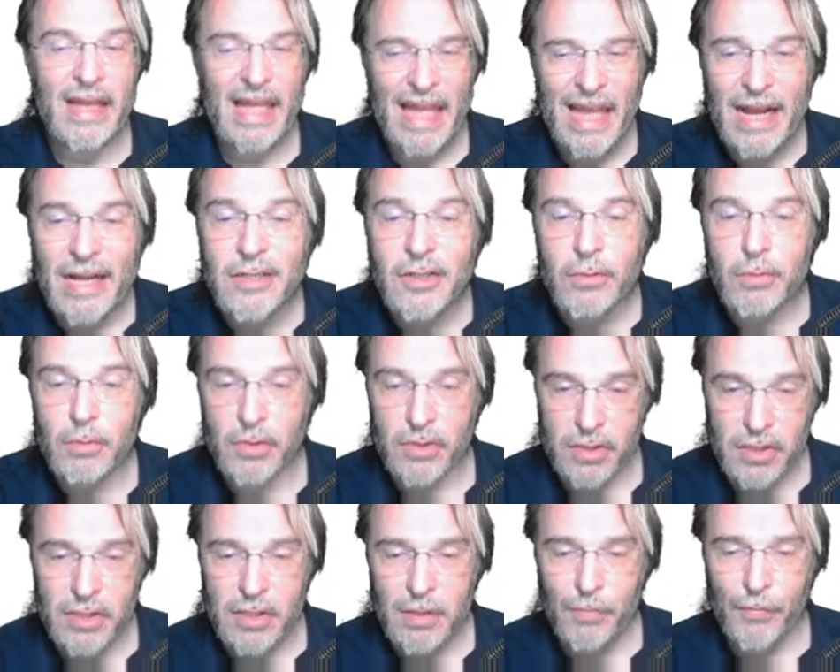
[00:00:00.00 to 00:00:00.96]
actual
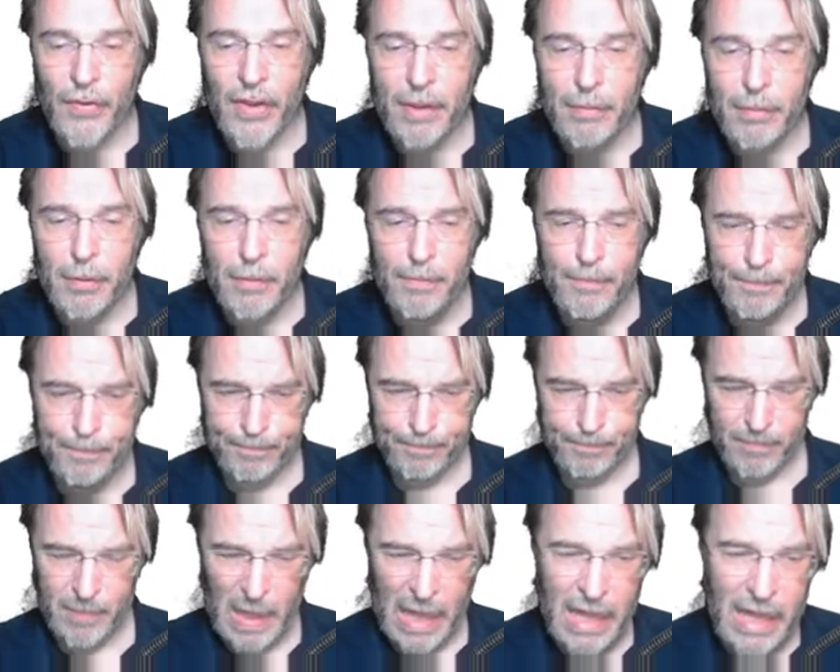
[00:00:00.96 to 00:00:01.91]
system table.
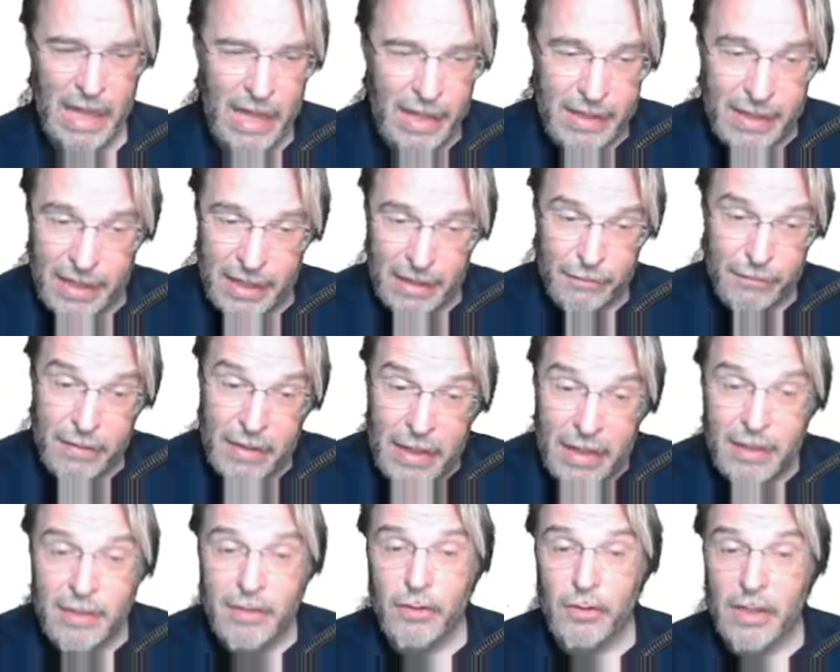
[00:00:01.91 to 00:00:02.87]
And then if
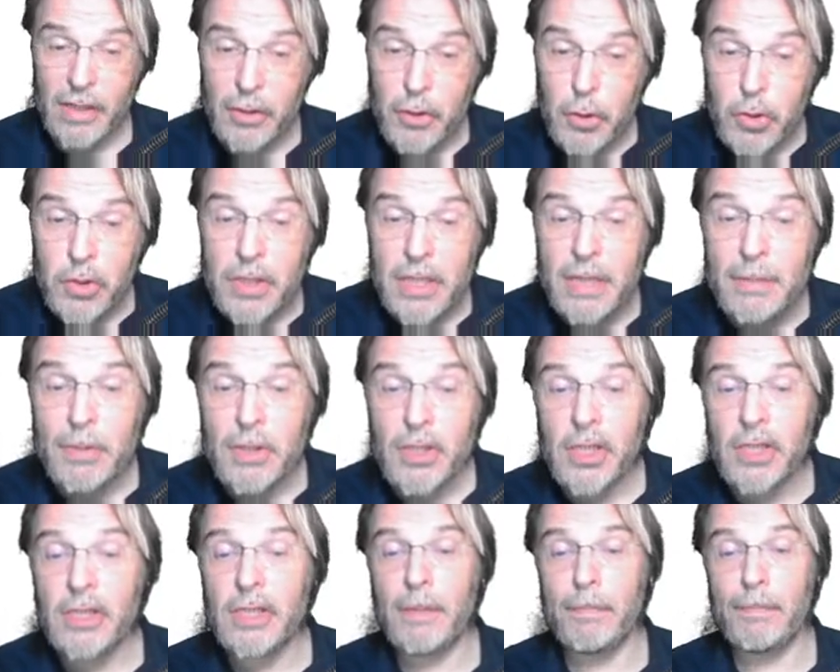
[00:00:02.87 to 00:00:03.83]
needed, you can use
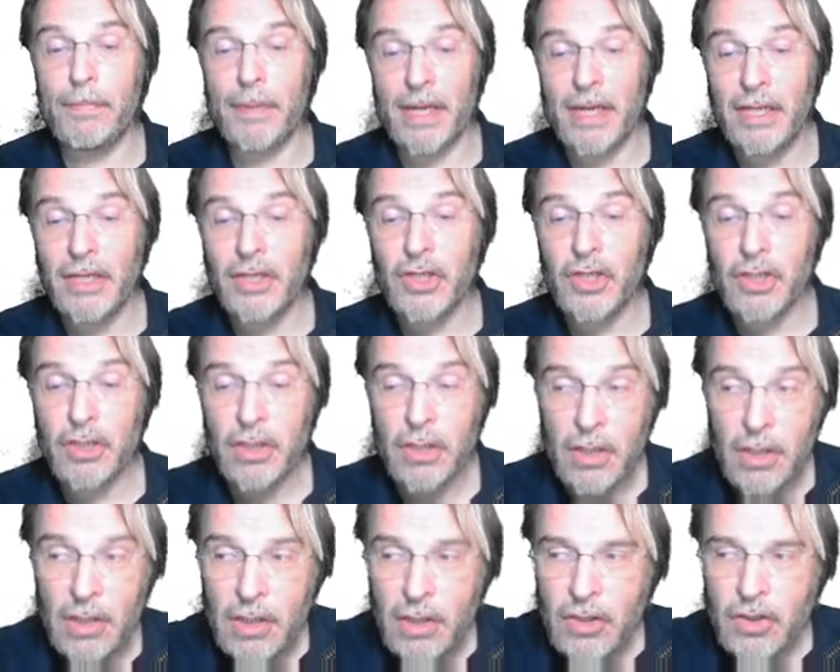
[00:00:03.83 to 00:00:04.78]
DBCC page
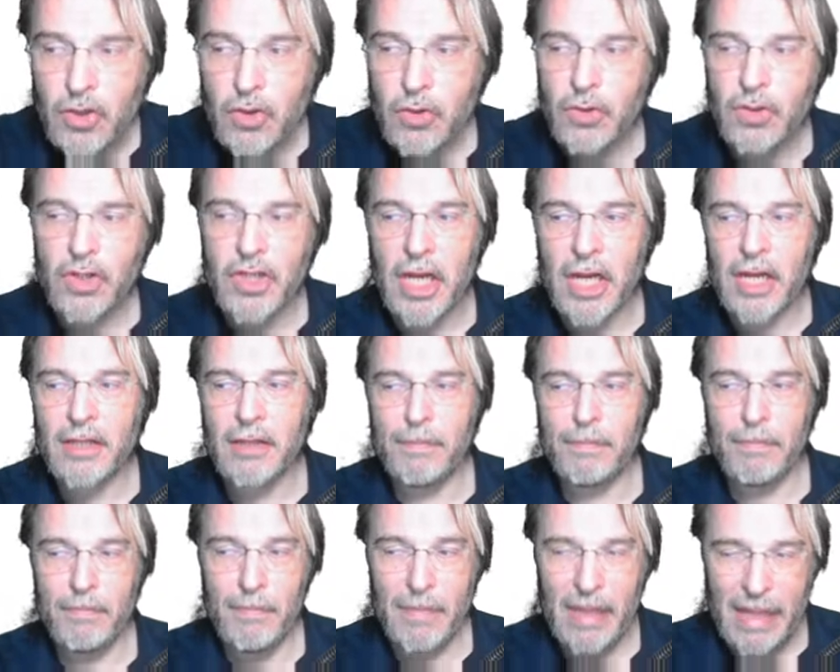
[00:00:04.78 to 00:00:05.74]
to check
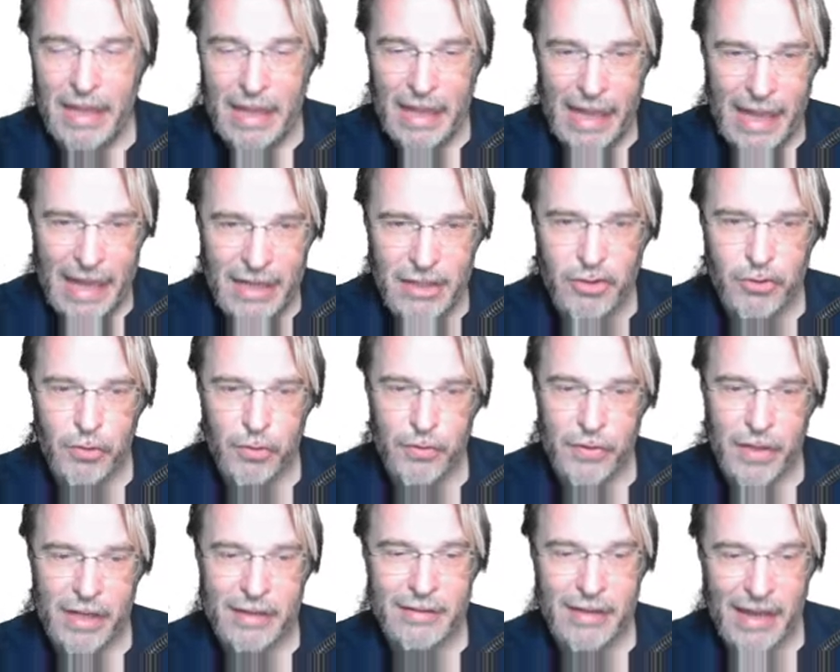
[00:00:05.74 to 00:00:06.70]
the actual
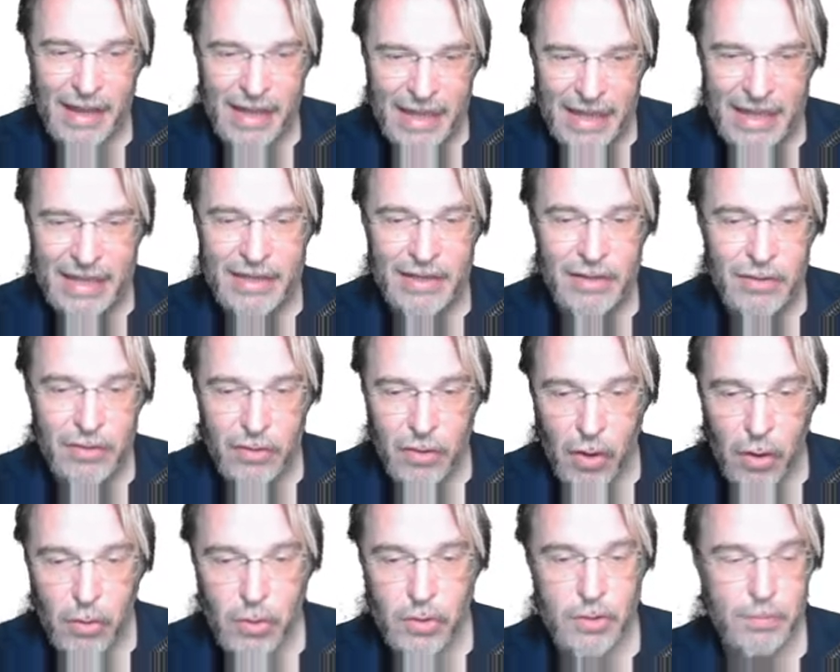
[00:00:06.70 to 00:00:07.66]
data in
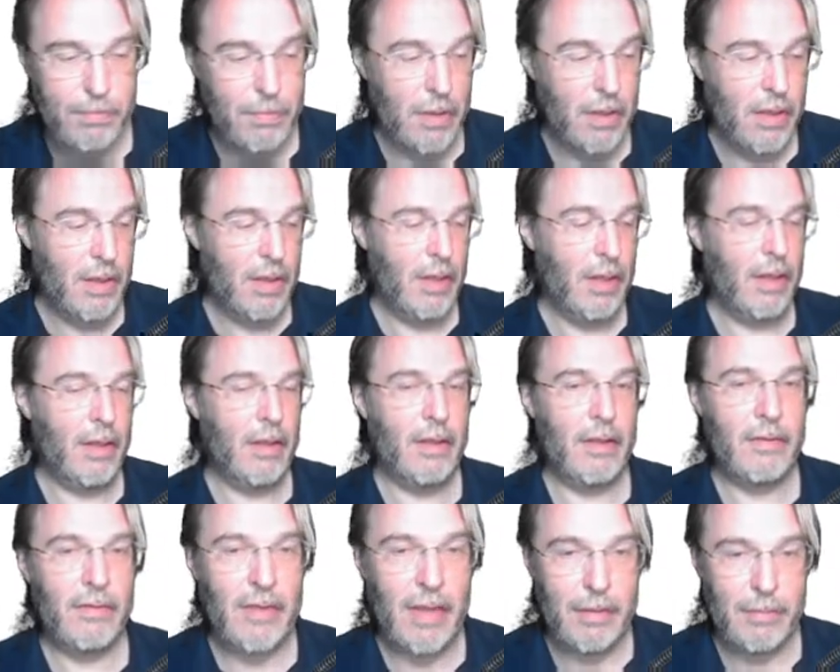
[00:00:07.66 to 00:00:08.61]
those
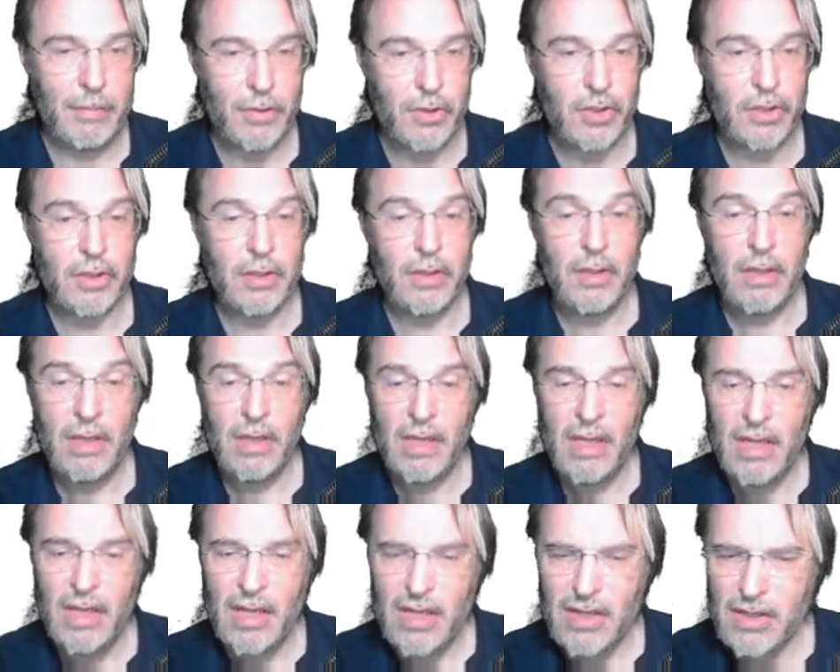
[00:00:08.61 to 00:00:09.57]
uh, tables.
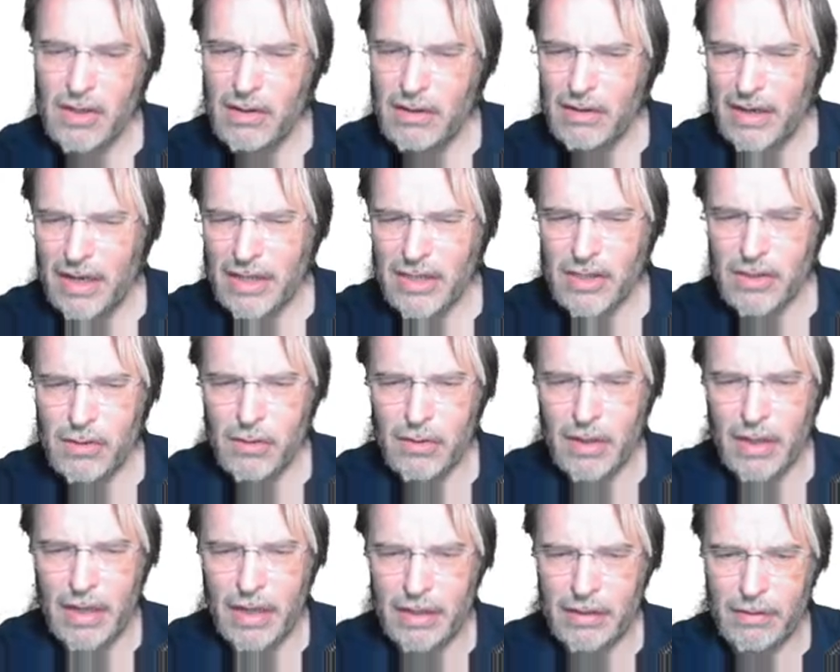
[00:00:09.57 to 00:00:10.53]
So let's
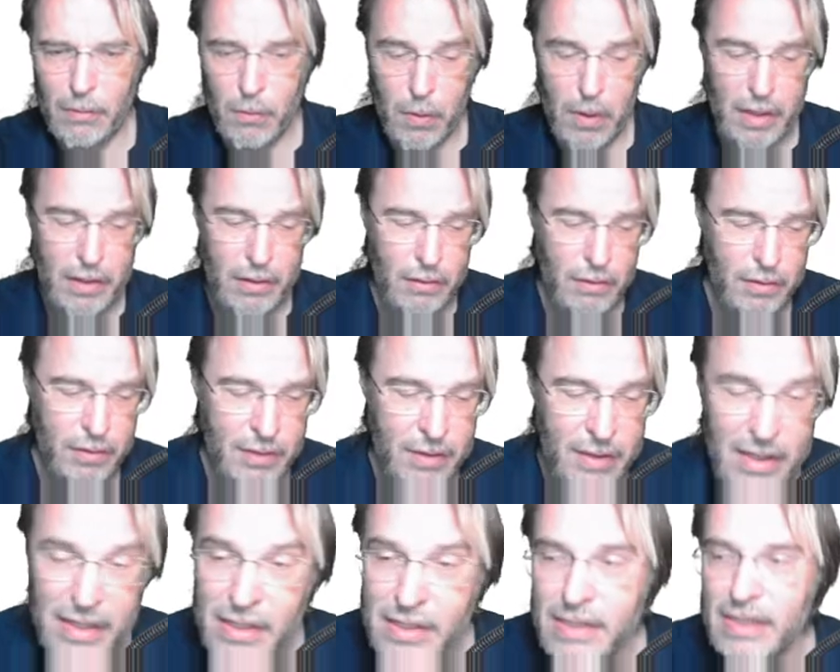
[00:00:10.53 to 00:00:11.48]
look at whether
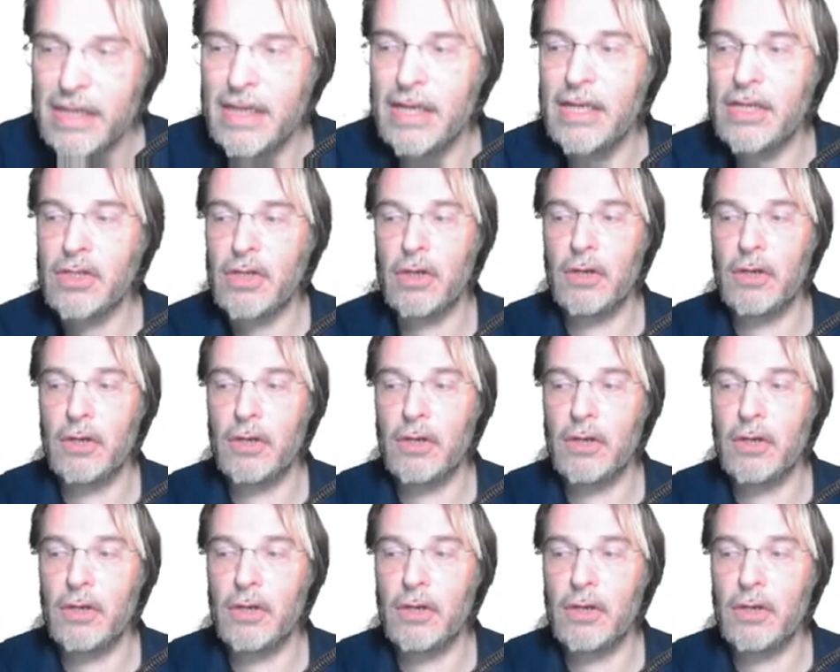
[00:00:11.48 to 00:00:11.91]
this is a